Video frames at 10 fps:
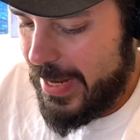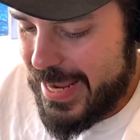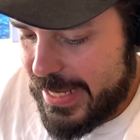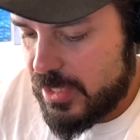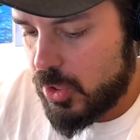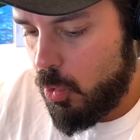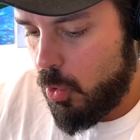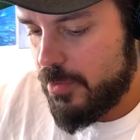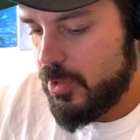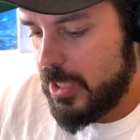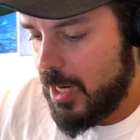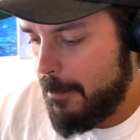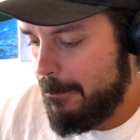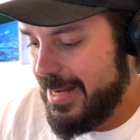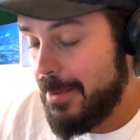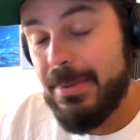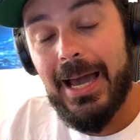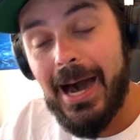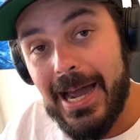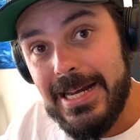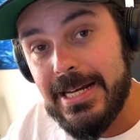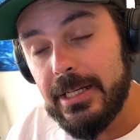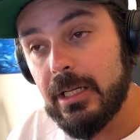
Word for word: is or the company behind it,